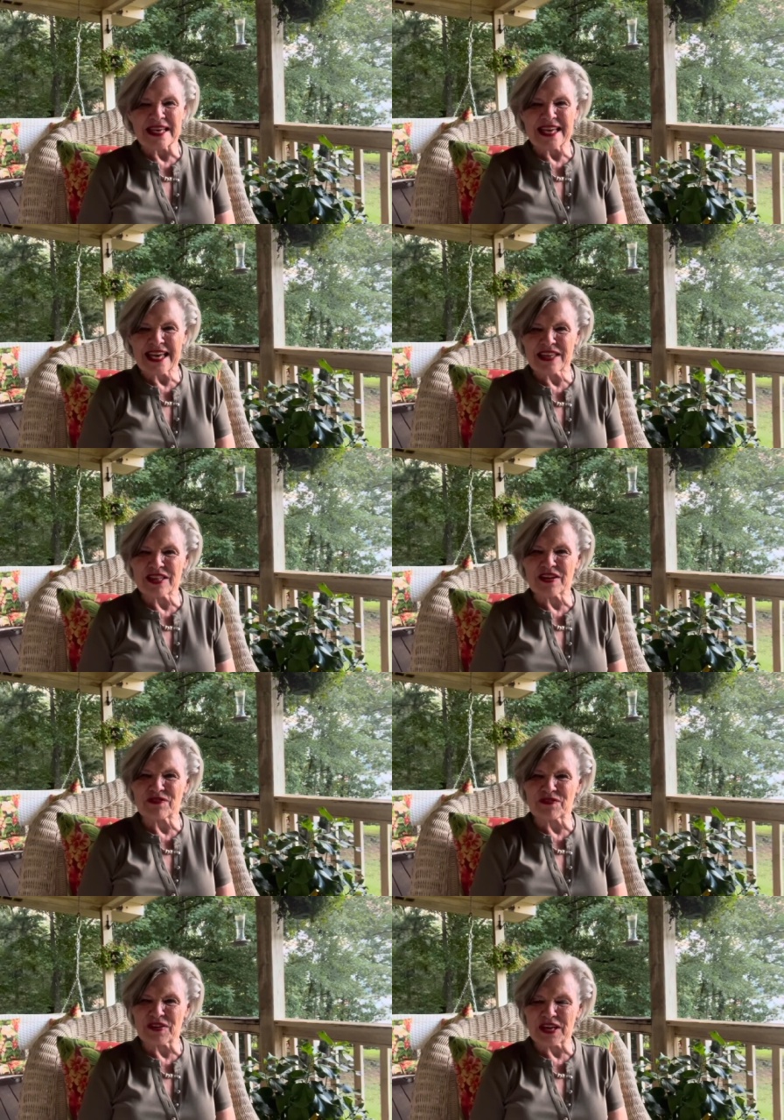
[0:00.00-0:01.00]
He that
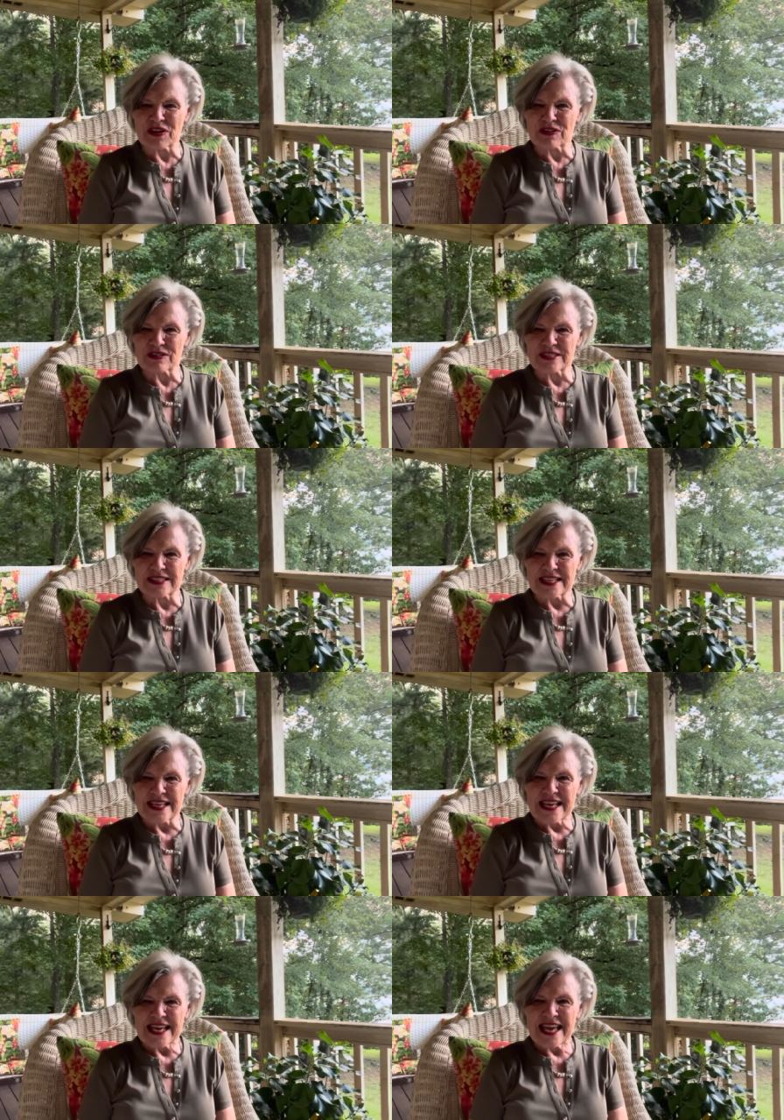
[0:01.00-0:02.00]
fears
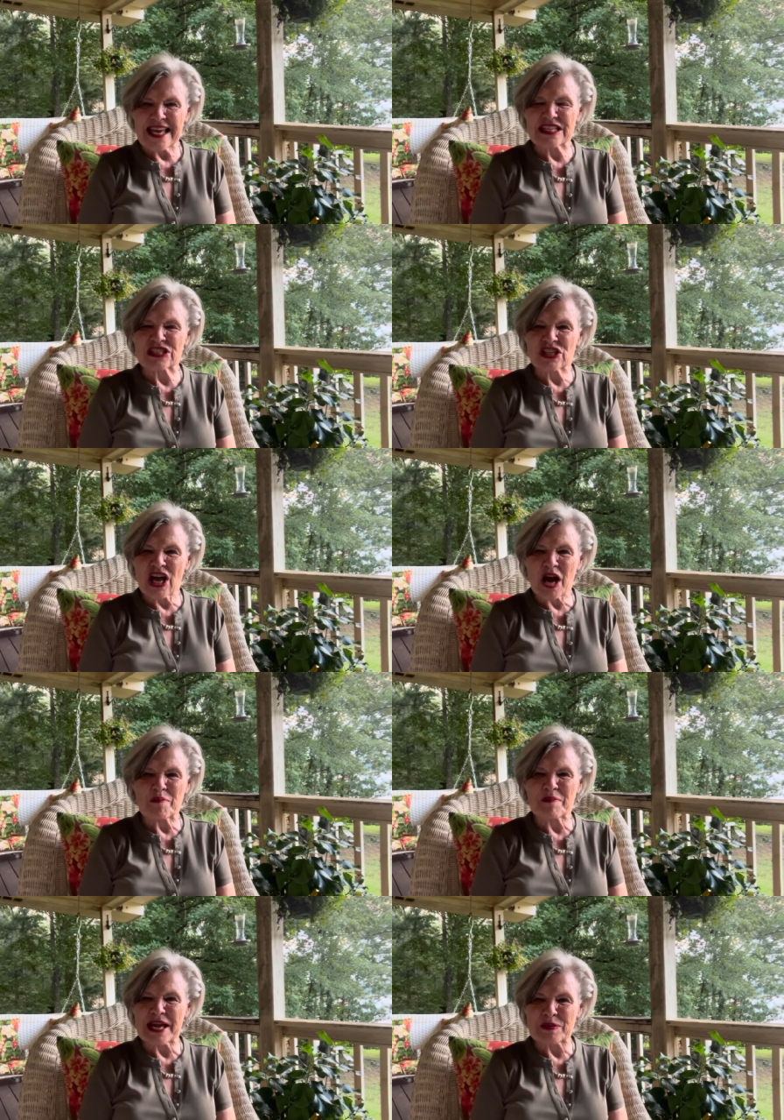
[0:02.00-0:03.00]
is not
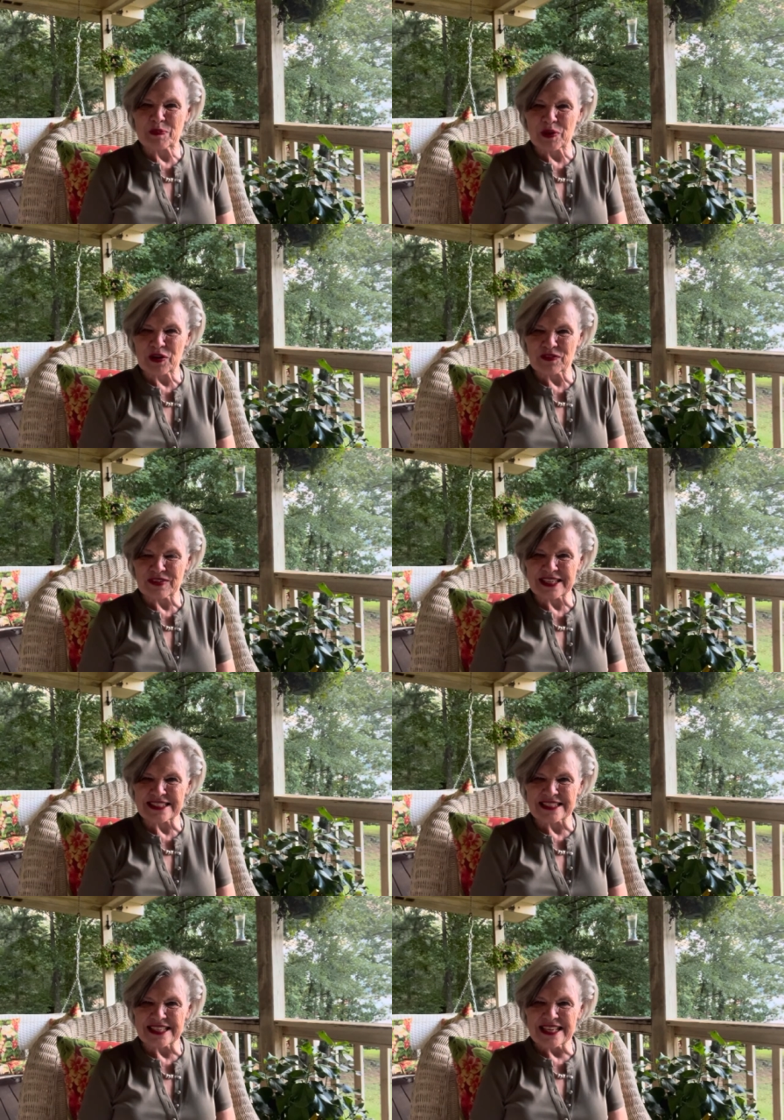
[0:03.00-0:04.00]
made perfect